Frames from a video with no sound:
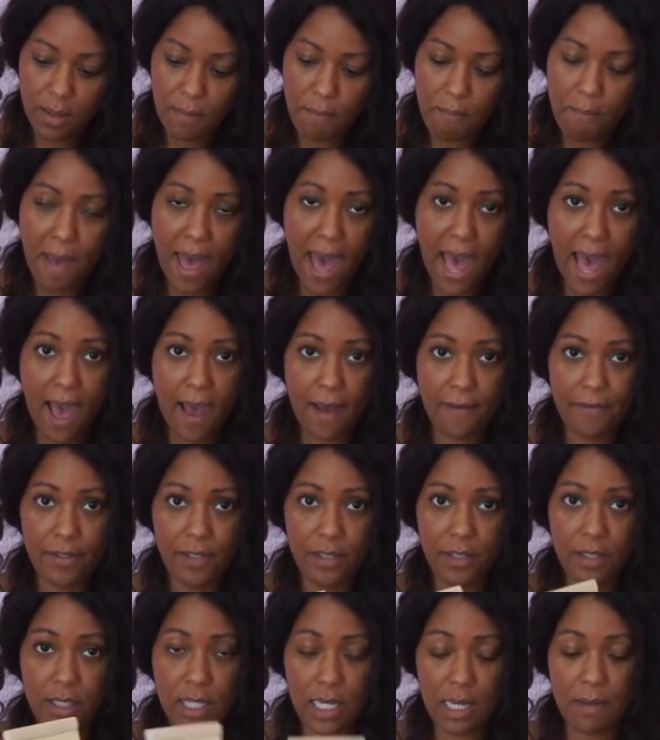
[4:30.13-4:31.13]

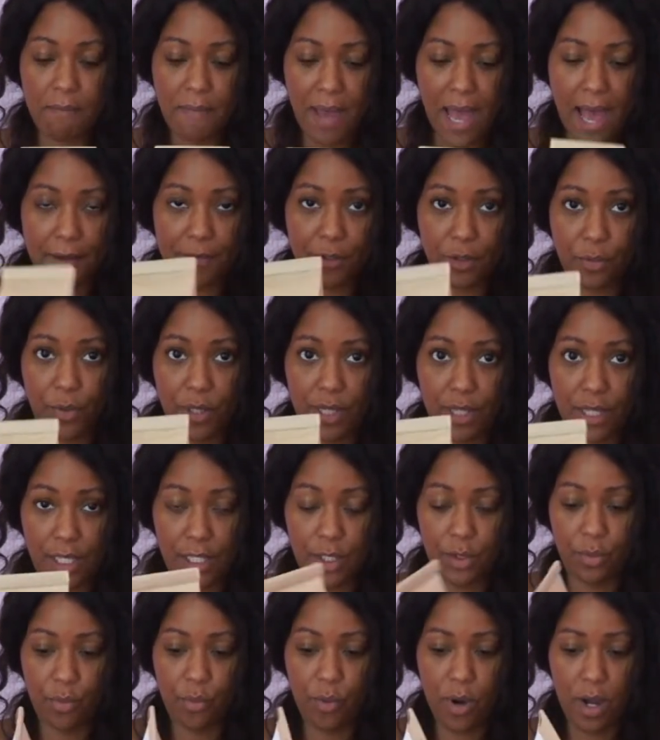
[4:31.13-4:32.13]
baths, steam baths with
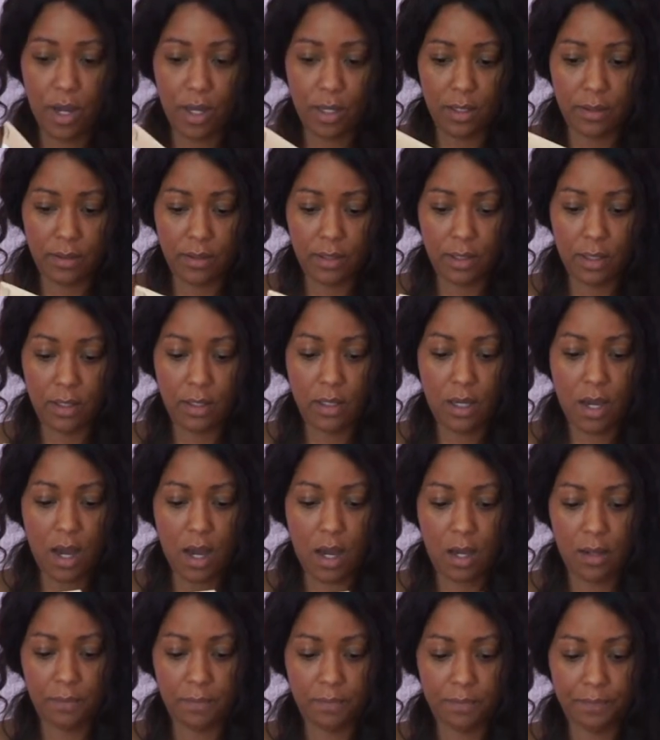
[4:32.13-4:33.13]
this one
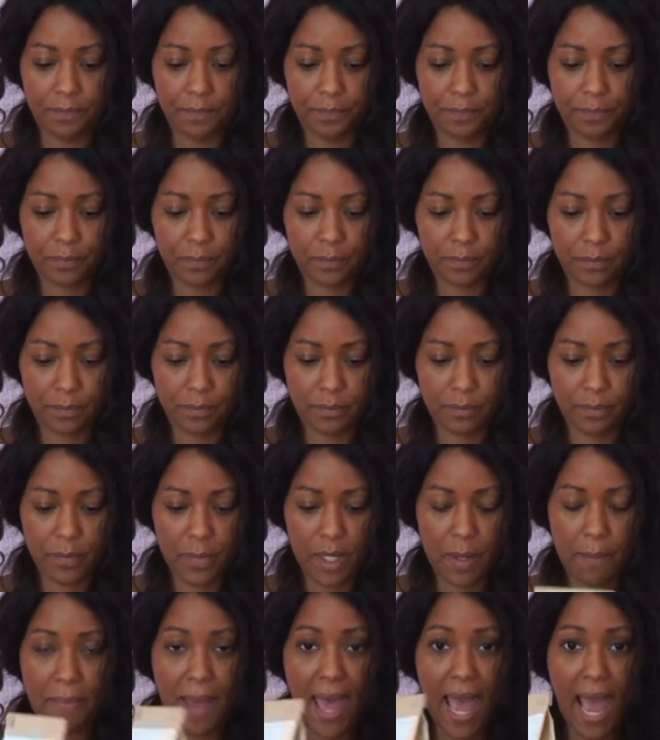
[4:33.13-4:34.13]
um,
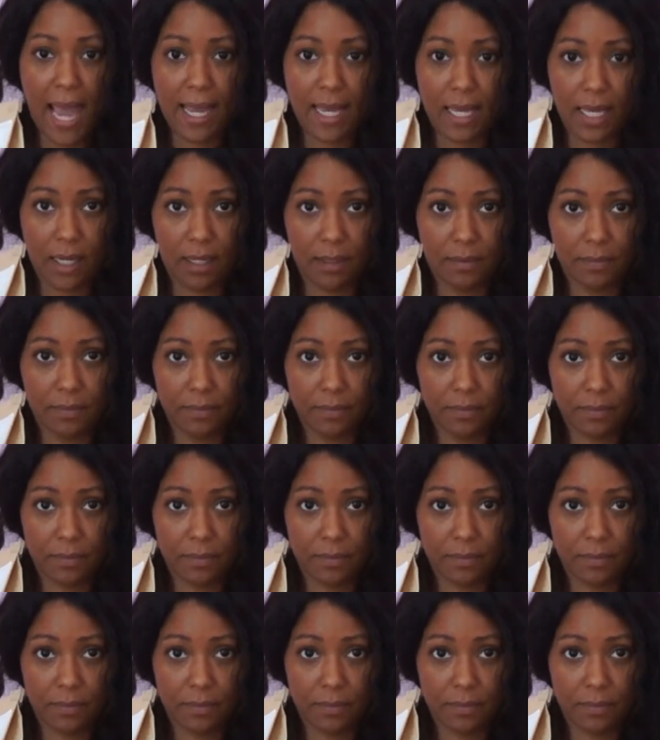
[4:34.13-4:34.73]
packet.